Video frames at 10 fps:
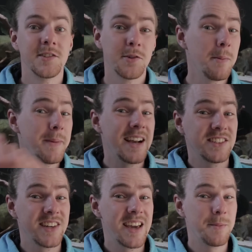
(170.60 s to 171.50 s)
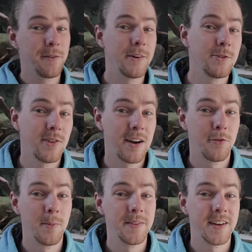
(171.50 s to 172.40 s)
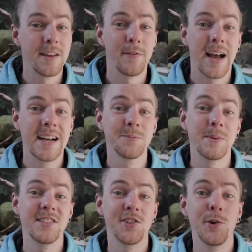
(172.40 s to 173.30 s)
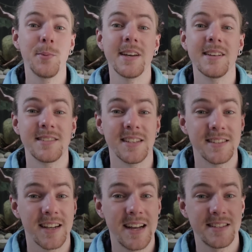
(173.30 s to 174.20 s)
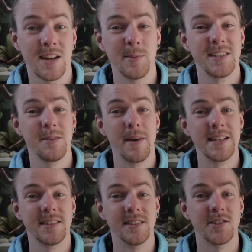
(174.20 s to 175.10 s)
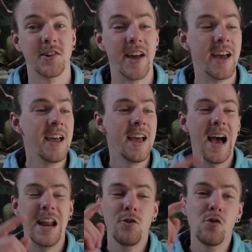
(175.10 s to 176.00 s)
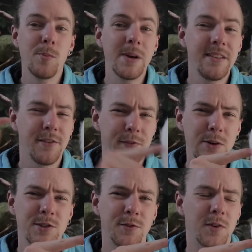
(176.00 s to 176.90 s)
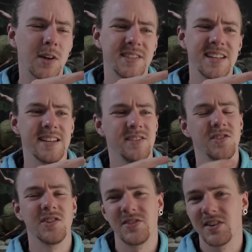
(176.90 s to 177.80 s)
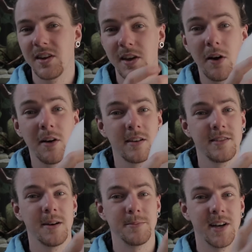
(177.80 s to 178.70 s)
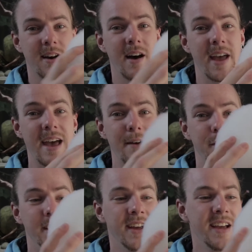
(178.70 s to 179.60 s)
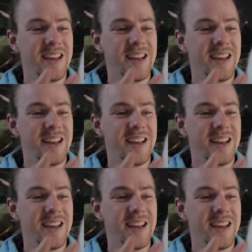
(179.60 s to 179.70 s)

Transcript: So when we actually get my filter out from underneath, it has been 2 weeks since the last time I did maintenance on it, and normally the filter floss is just gunked up to high heaven.